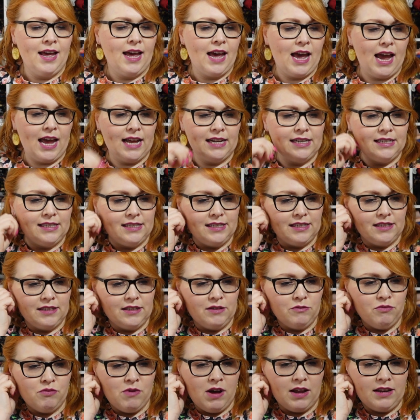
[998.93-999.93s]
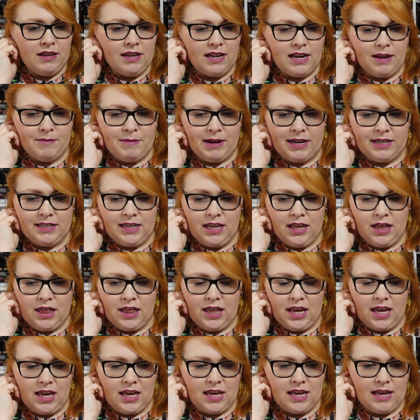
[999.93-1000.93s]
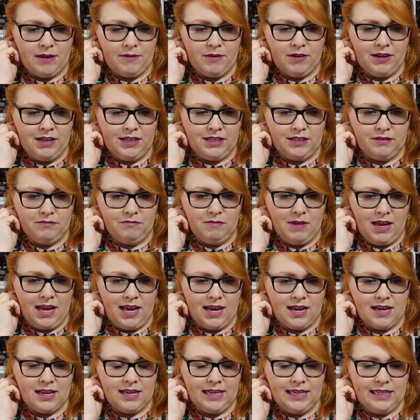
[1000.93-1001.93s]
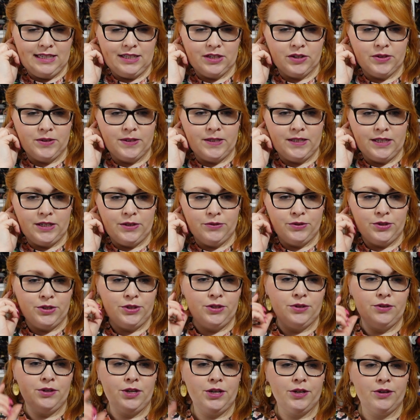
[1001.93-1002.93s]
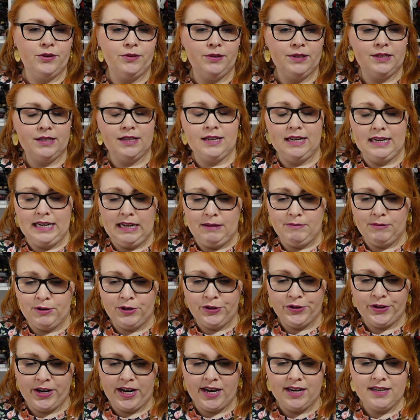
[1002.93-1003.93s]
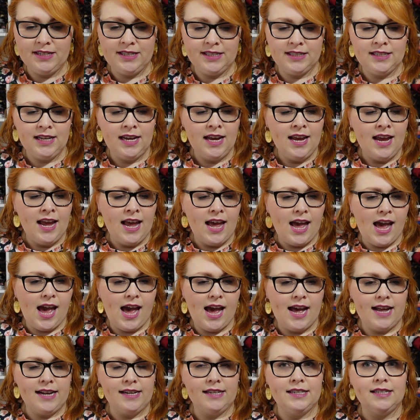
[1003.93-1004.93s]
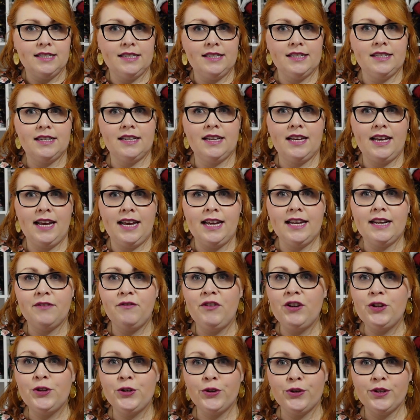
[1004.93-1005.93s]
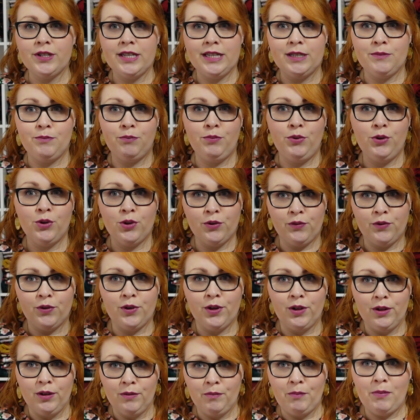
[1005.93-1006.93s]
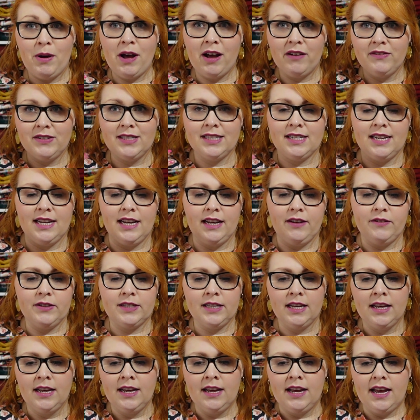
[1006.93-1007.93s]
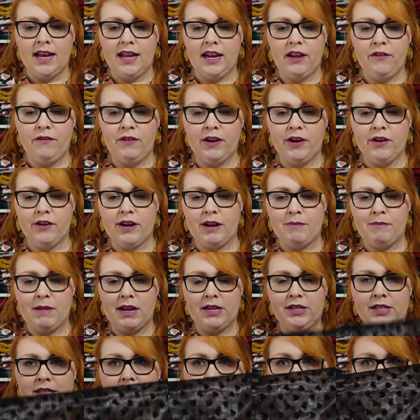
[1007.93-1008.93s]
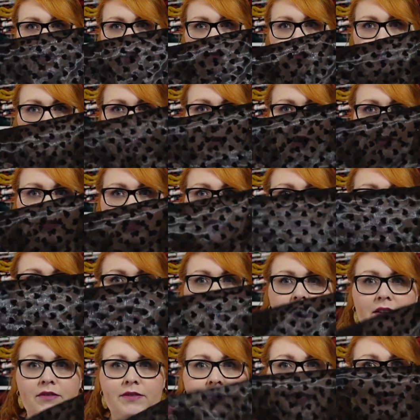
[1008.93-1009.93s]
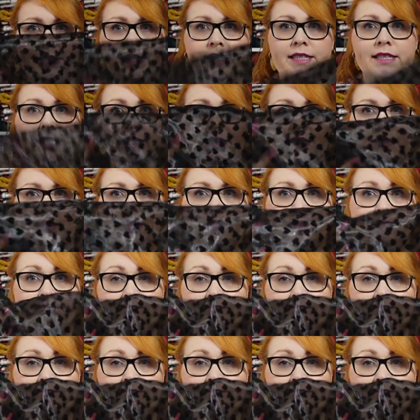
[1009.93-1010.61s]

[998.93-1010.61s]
And the one that I'm actually thinking I'm going to make is Cosido Studios Lima dress, and it features these beautiful puff sleeves, and I figured I might just leave the puff sleeves,